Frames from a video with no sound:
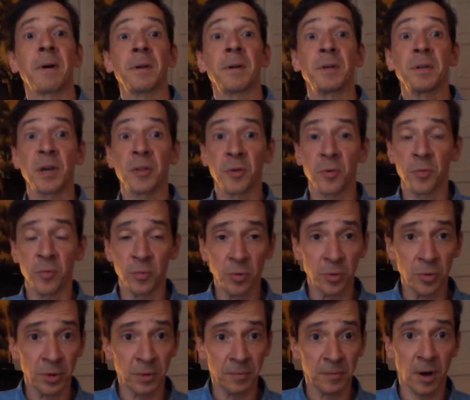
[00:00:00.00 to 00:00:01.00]
another
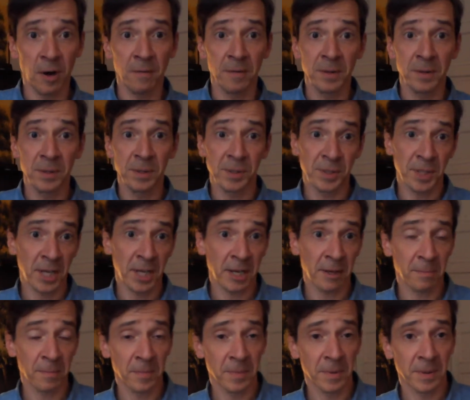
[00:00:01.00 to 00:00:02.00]
rule involving the
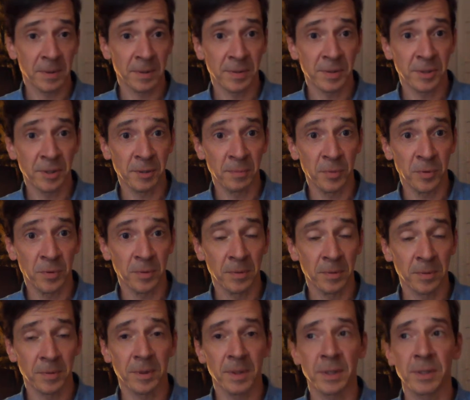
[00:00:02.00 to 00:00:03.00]
same symbol.
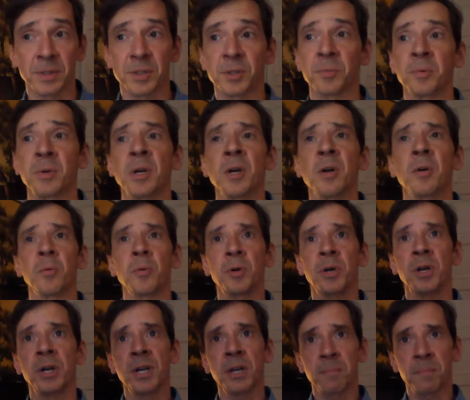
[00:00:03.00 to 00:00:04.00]
Okay, so we're
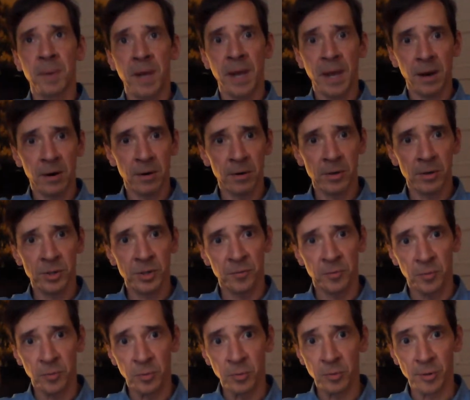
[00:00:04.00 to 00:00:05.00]
going to get pairs
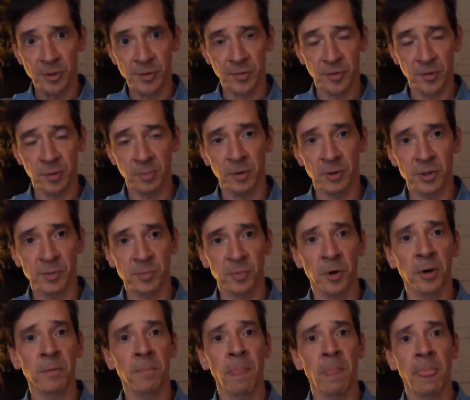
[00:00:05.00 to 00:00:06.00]
of rules for the most
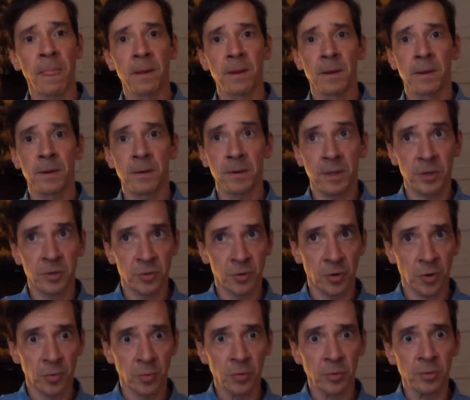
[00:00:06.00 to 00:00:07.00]
part.
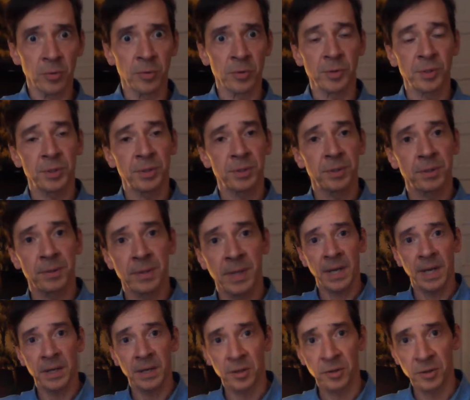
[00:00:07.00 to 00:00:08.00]
Intro rules
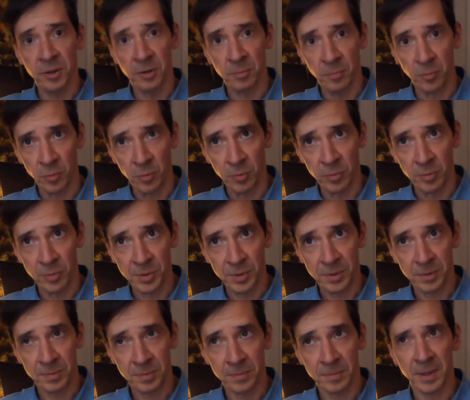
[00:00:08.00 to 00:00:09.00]
and elim
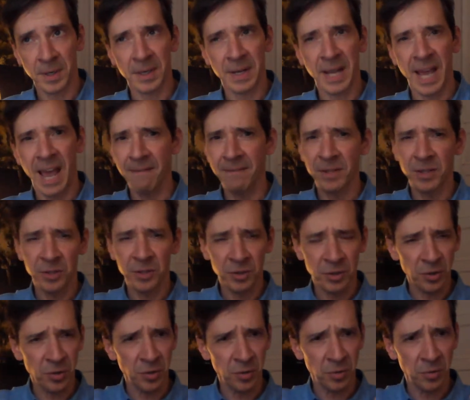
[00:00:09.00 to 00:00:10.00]
rules, right, having to
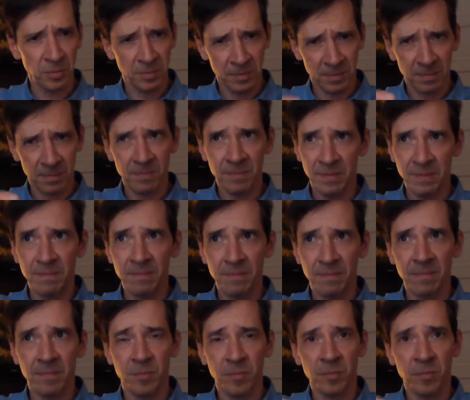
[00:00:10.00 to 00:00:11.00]
do
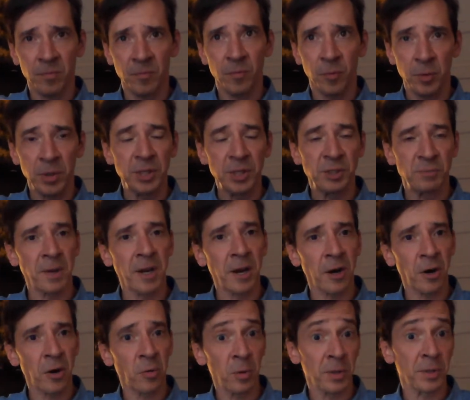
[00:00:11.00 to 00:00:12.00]
for each
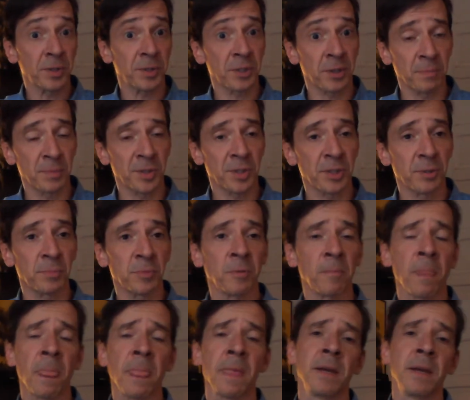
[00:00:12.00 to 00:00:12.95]
pair with some symbol.